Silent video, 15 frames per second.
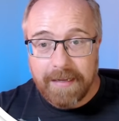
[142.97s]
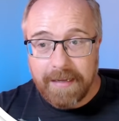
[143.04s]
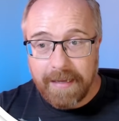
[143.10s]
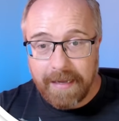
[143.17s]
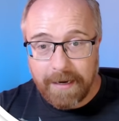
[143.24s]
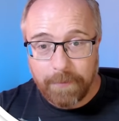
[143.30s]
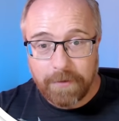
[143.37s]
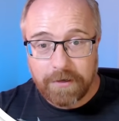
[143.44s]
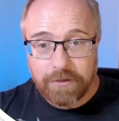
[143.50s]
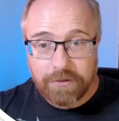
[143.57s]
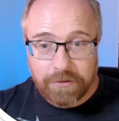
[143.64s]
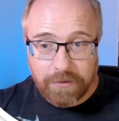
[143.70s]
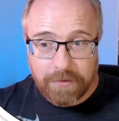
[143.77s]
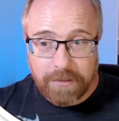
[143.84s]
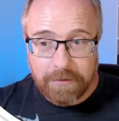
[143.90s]
And I want to
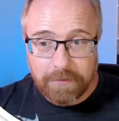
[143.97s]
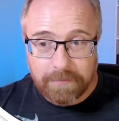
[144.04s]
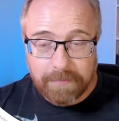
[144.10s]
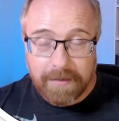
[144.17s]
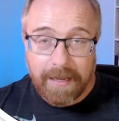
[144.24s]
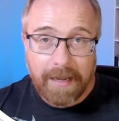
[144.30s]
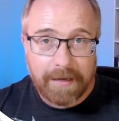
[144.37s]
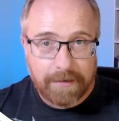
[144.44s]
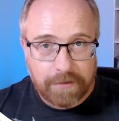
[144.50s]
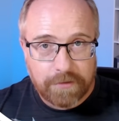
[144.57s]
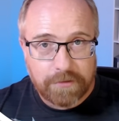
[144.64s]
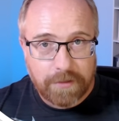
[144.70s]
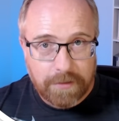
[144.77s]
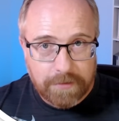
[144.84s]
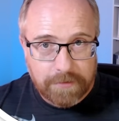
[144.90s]
show you how to
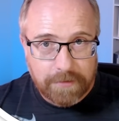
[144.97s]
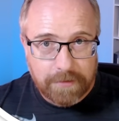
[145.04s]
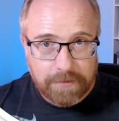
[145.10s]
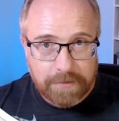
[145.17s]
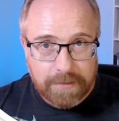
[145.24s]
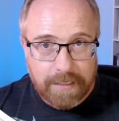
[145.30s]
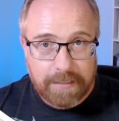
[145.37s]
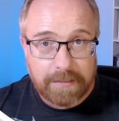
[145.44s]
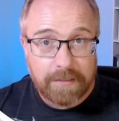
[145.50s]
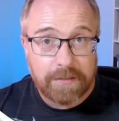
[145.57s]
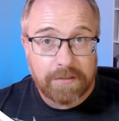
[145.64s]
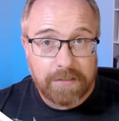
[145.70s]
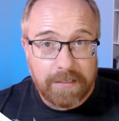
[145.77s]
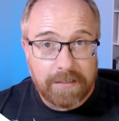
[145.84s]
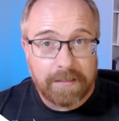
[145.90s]
install this on your site
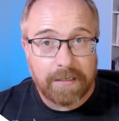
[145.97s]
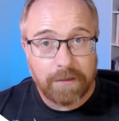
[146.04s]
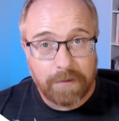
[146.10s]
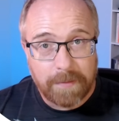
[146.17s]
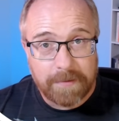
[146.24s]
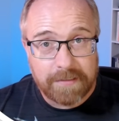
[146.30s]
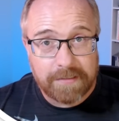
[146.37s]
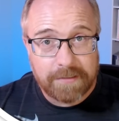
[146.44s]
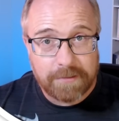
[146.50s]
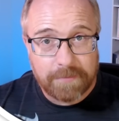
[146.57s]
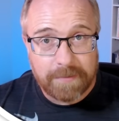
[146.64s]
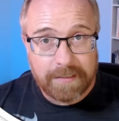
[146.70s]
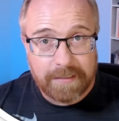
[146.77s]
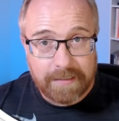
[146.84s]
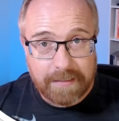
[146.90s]
so you can get your web
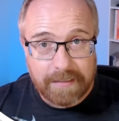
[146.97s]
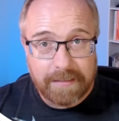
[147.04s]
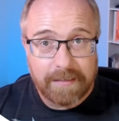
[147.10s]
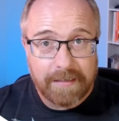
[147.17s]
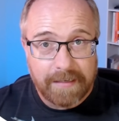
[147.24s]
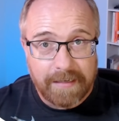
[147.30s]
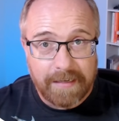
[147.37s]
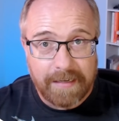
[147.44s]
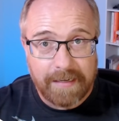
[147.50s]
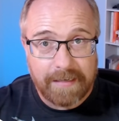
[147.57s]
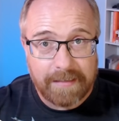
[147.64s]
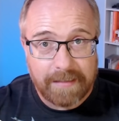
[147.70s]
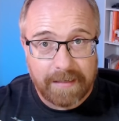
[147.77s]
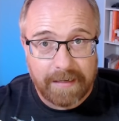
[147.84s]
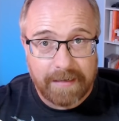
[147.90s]
accessibility
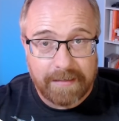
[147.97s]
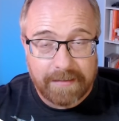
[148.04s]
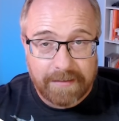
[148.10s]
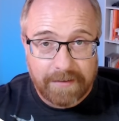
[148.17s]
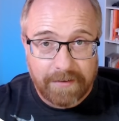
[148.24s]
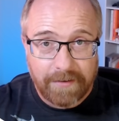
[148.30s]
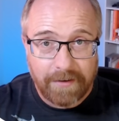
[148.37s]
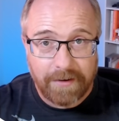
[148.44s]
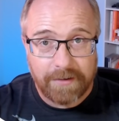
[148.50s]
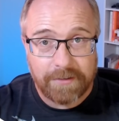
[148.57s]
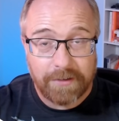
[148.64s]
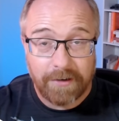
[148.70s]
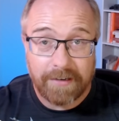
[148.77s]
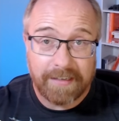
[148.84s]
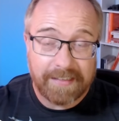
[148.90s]
in line on
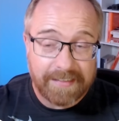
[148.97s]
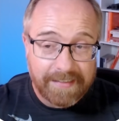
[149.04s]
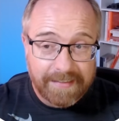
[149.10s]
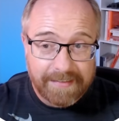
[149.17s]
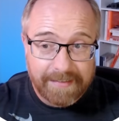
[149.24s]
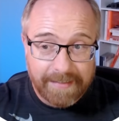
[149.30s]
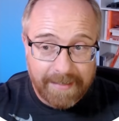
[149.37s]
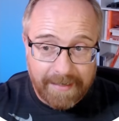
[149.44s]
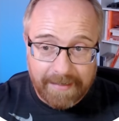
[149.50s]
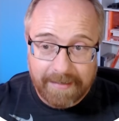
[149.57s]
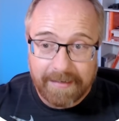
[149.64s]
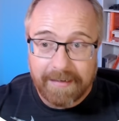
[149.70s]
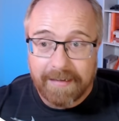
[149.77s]
target today.